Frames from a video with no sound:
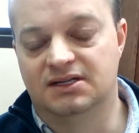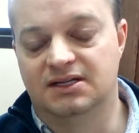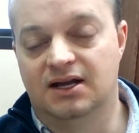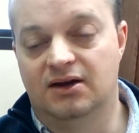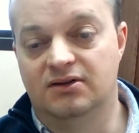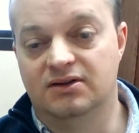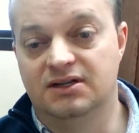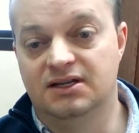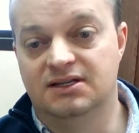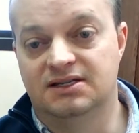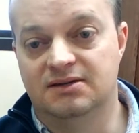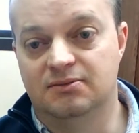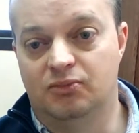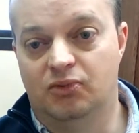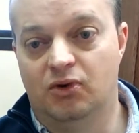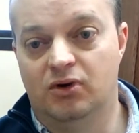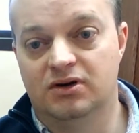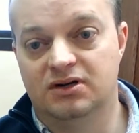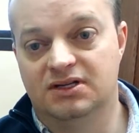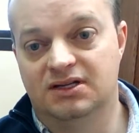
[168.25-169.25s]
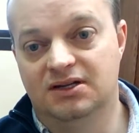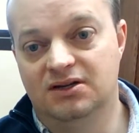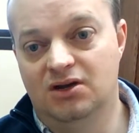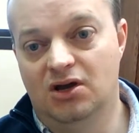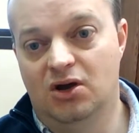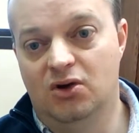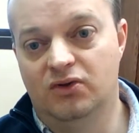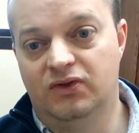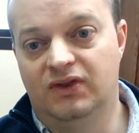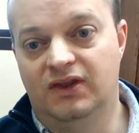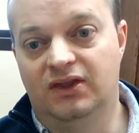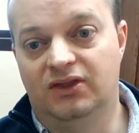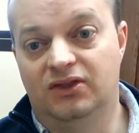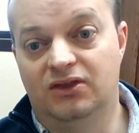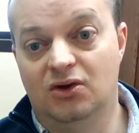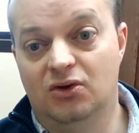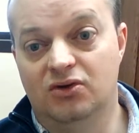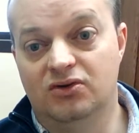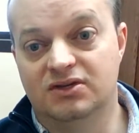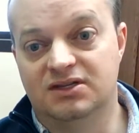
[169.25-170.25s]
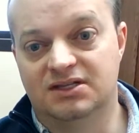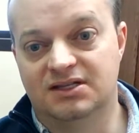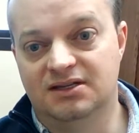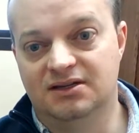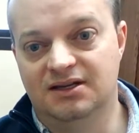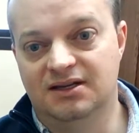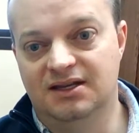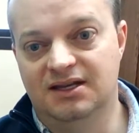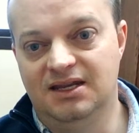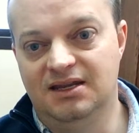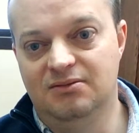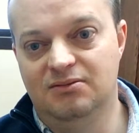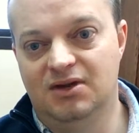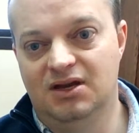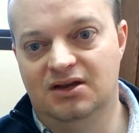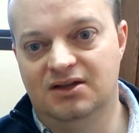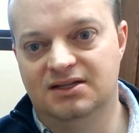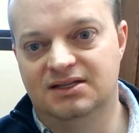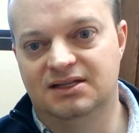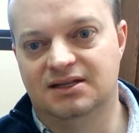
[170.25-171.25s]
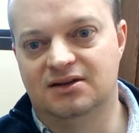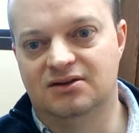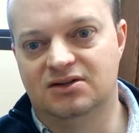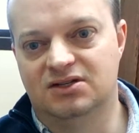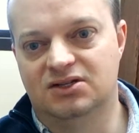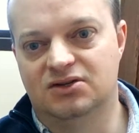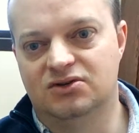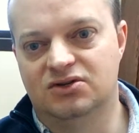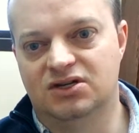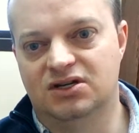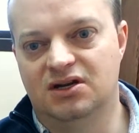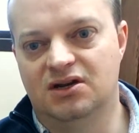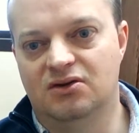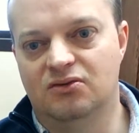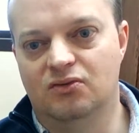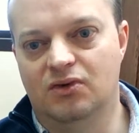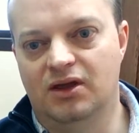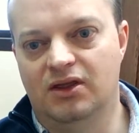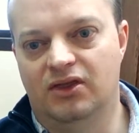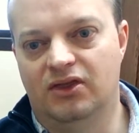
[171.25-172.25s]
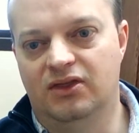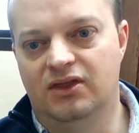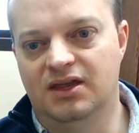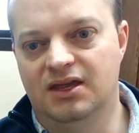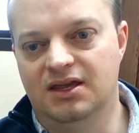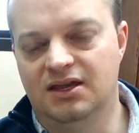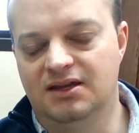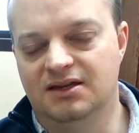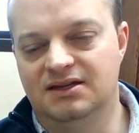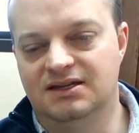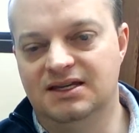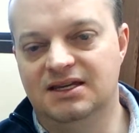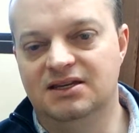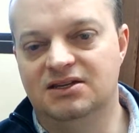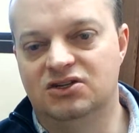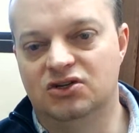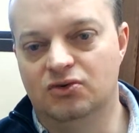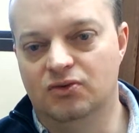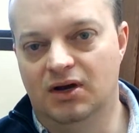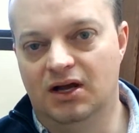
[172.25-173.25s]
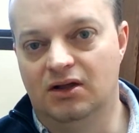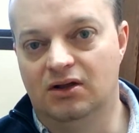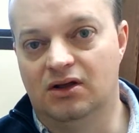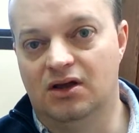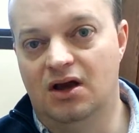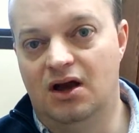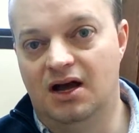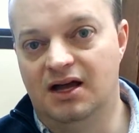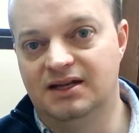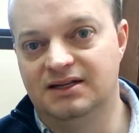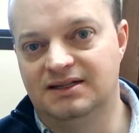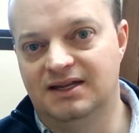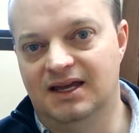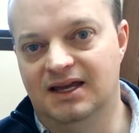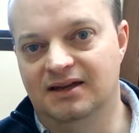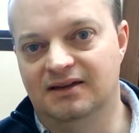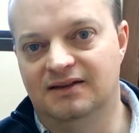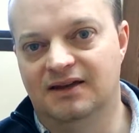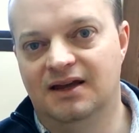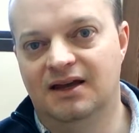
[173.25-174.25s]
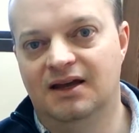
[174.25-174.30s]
Now, it's important to note that those emails that are associated with the D2L content,